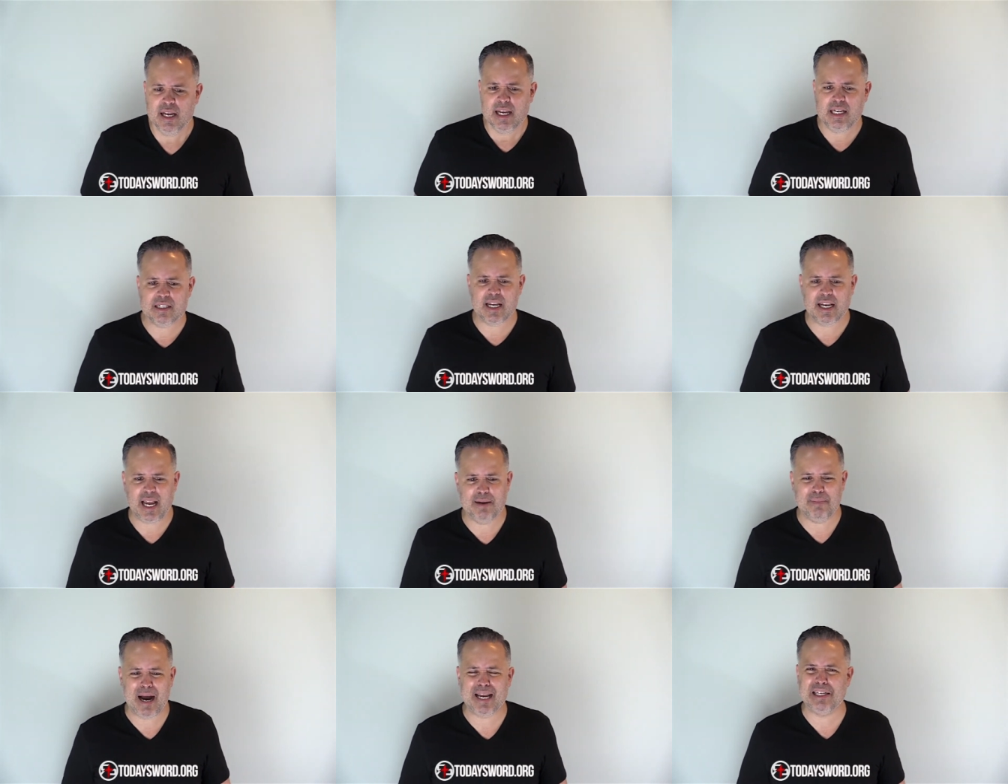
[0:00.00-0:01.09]
He said,
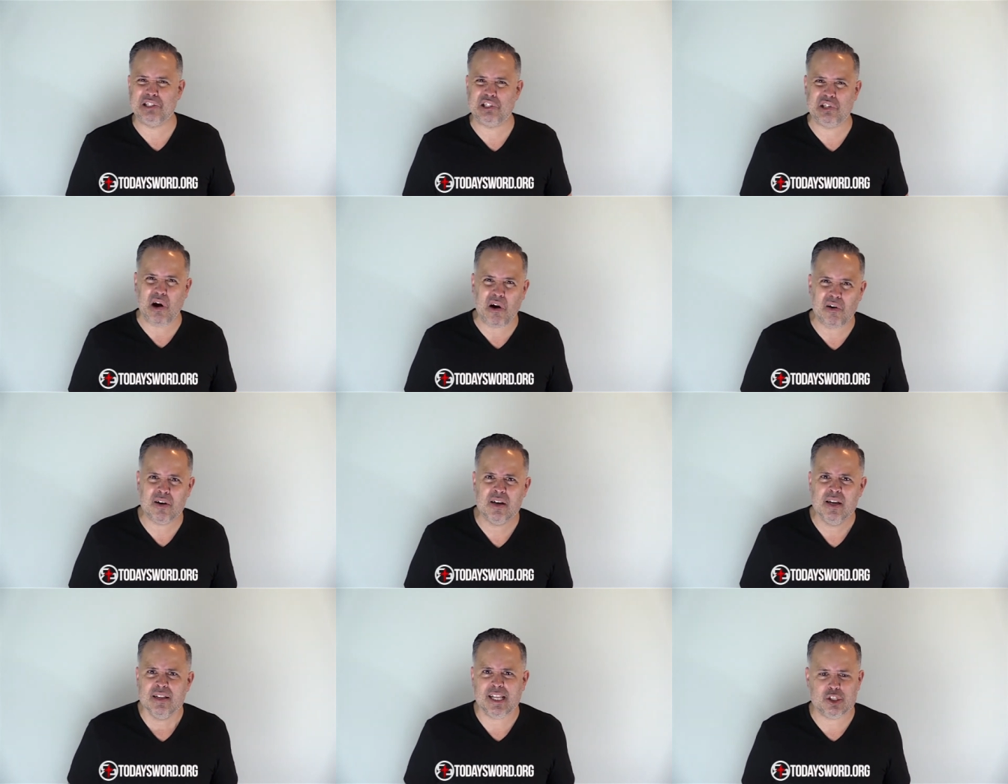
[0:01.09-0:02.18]
"Am I a dog
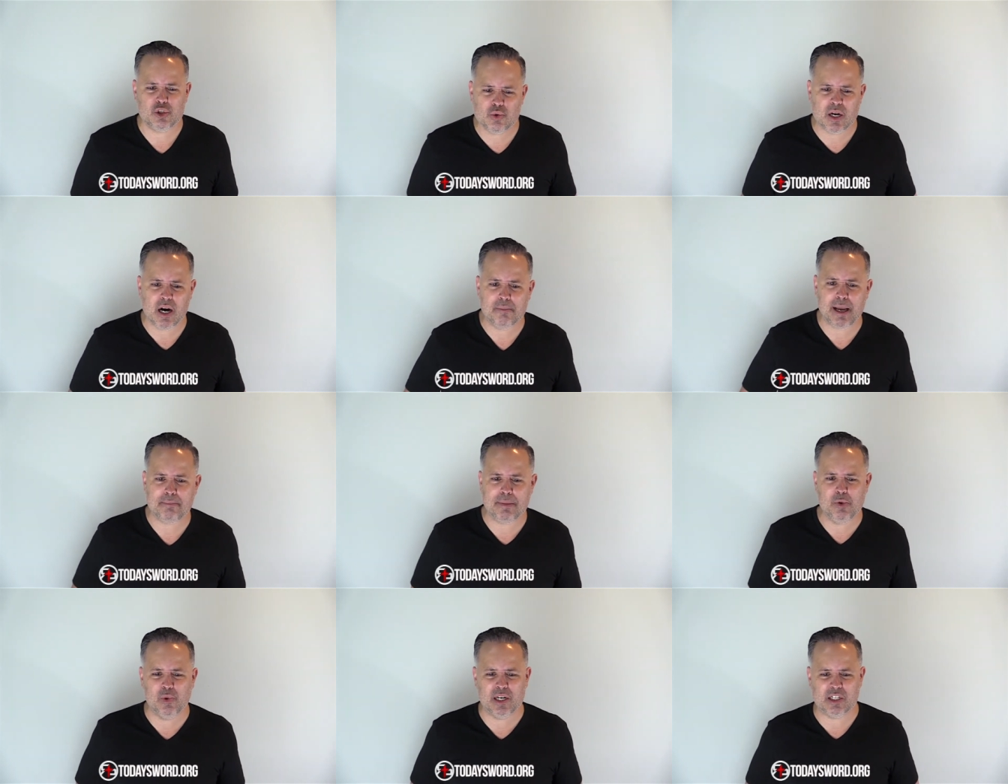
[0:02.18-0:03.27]
that you come at me
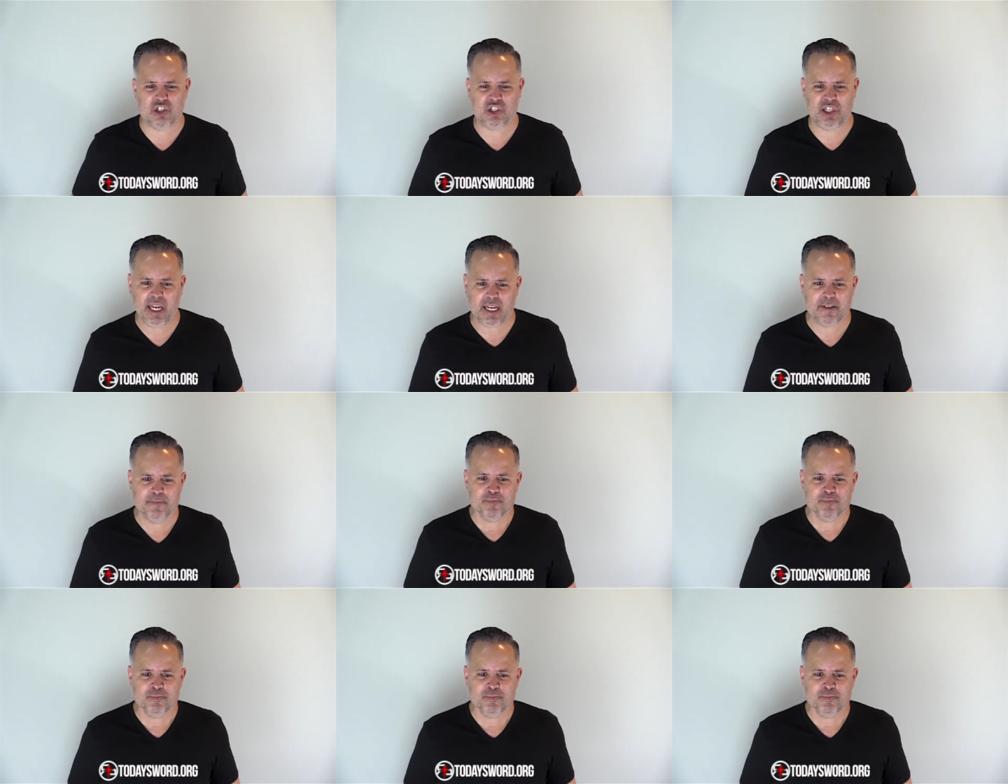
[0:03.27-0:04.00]
with a stick?"